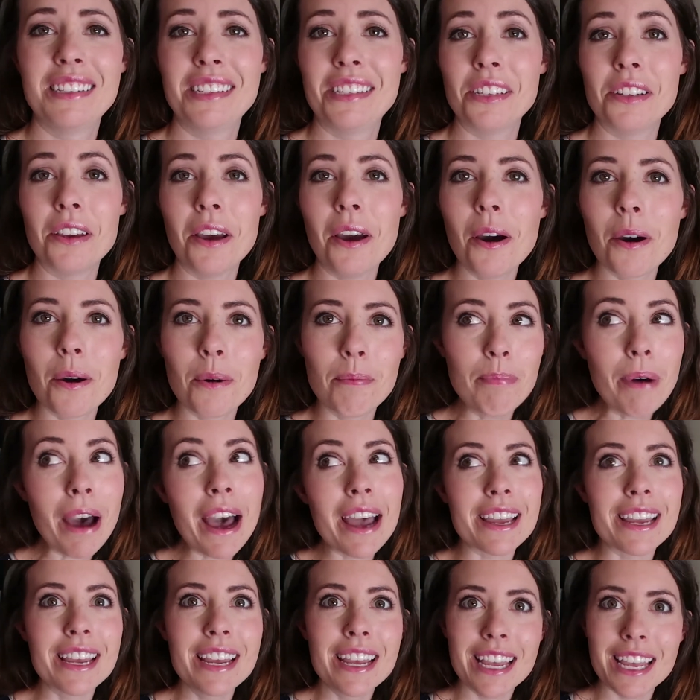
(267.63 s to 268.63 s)
go,
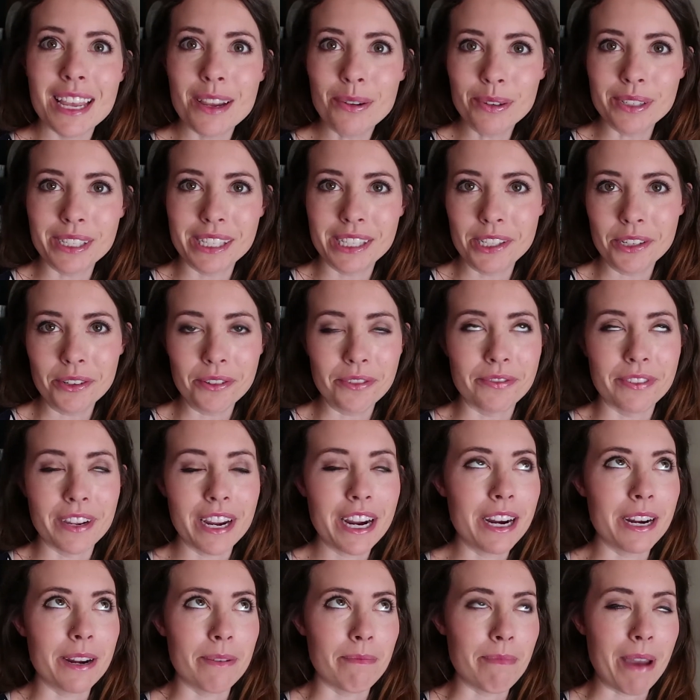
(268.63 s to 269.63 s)
but it was still
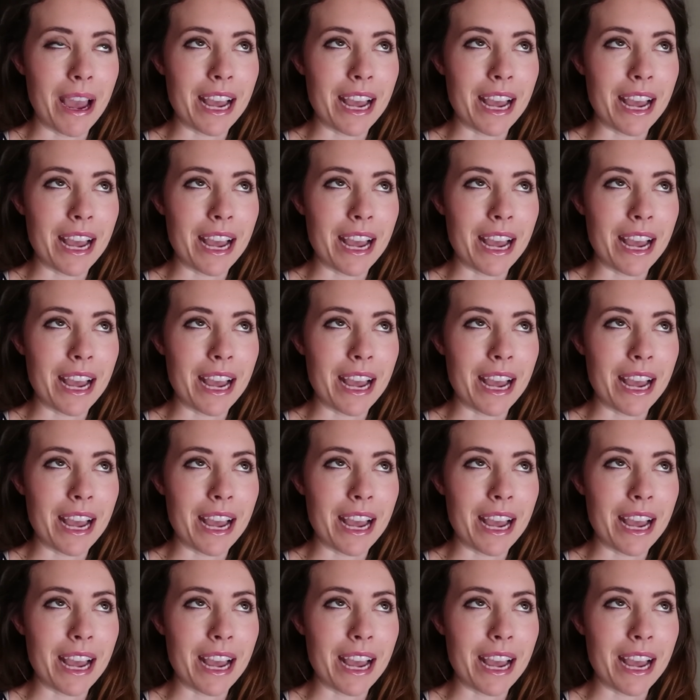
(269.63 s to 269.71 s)
very